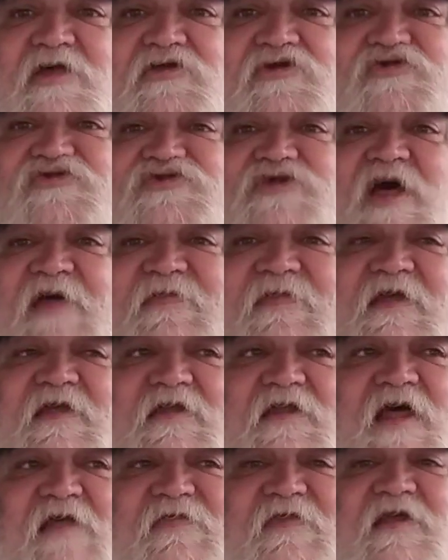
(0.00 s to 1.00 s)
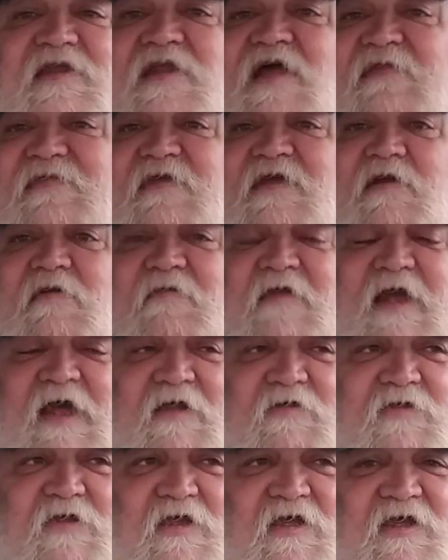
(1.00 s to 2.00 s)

there's nothing, nothing, nothing around.